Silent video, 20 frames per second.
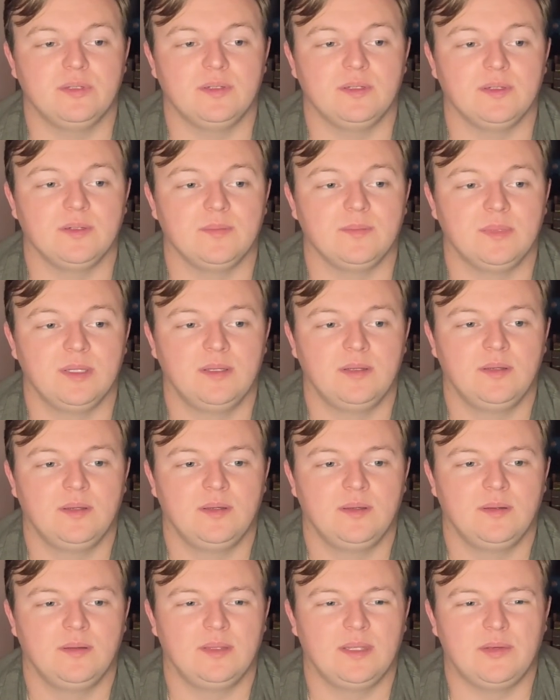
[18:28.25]
Um,
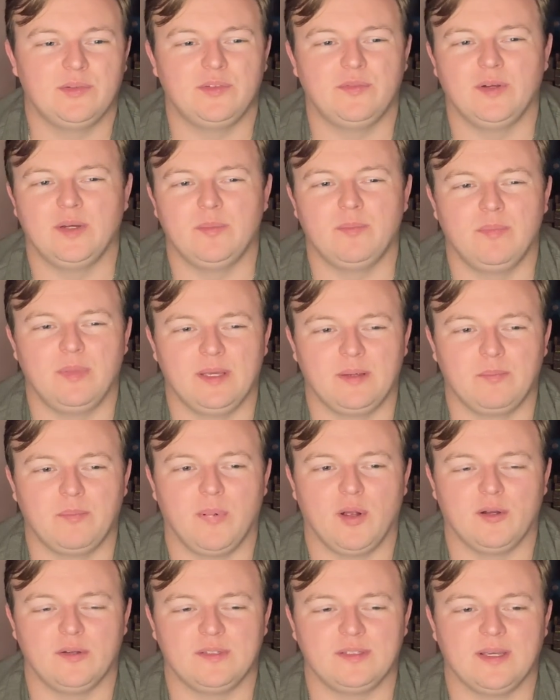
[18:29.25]
that was a very, like,
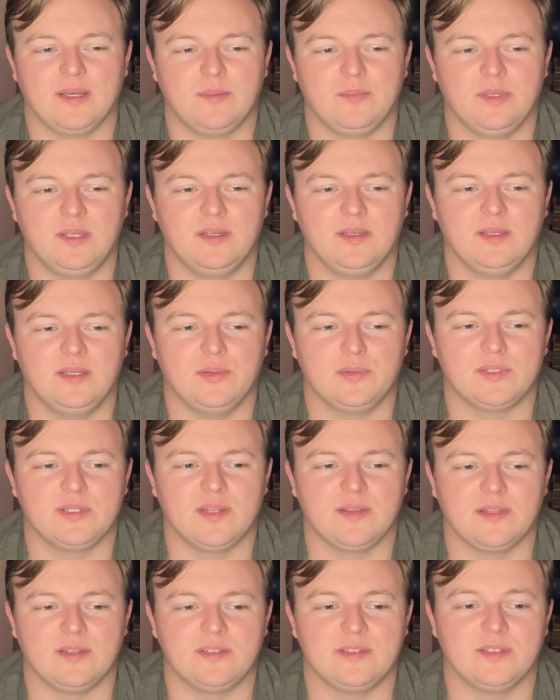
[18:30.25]
part-time gig. It was
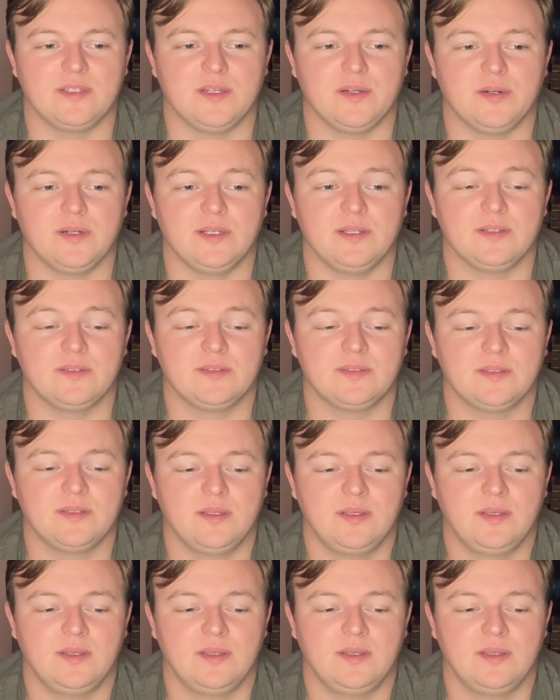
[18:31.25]
nothing serious.